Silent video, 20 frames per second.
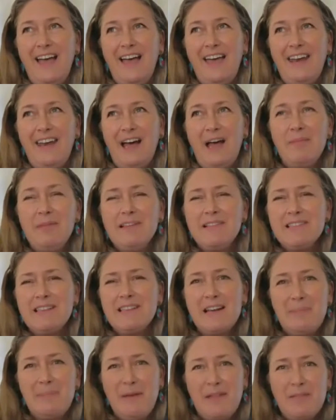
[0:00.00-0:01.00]
and I'm
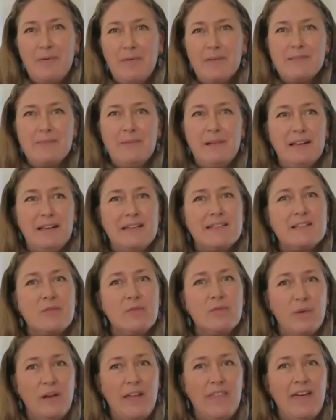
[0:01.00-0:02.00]
excited about the possibilities
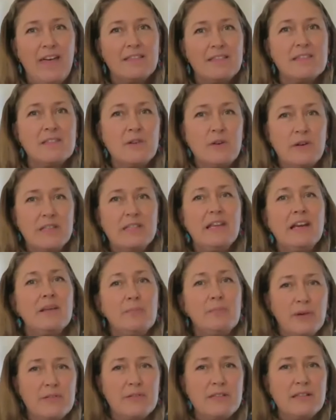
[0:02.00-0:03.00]
of where that
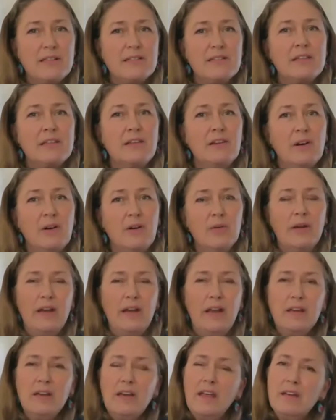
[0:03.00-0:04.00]
storytelling process can go,
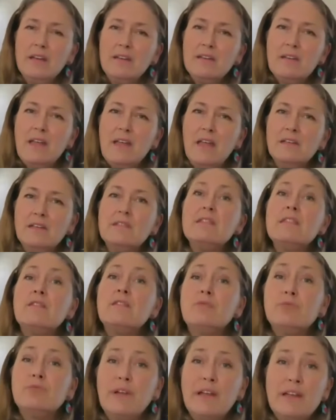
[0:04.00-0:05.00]
and
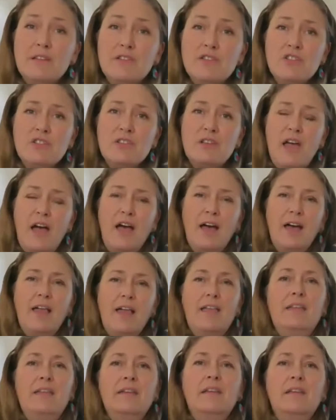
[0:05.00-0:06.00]
the reach
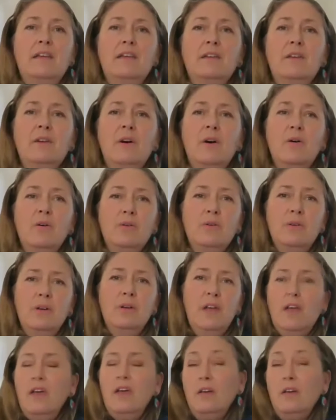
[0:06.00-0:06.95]
it can go.